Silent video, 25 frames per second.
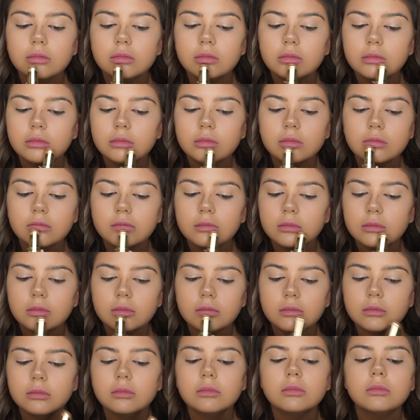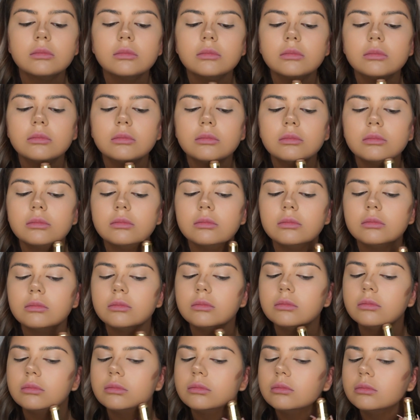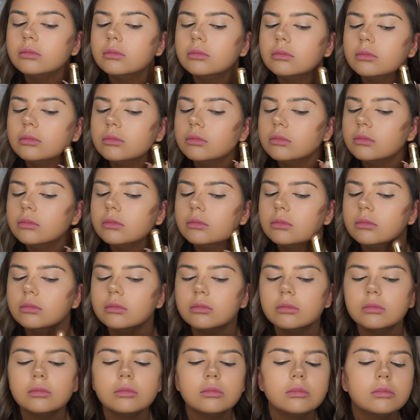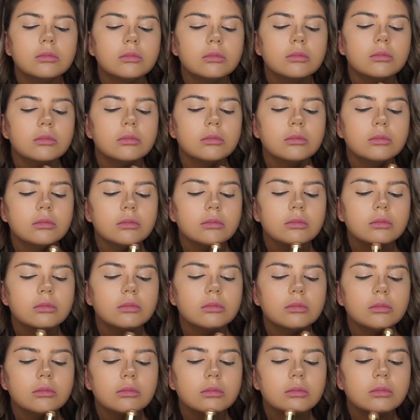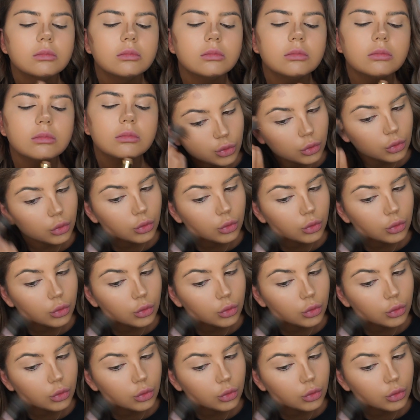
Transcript: Nothing is said.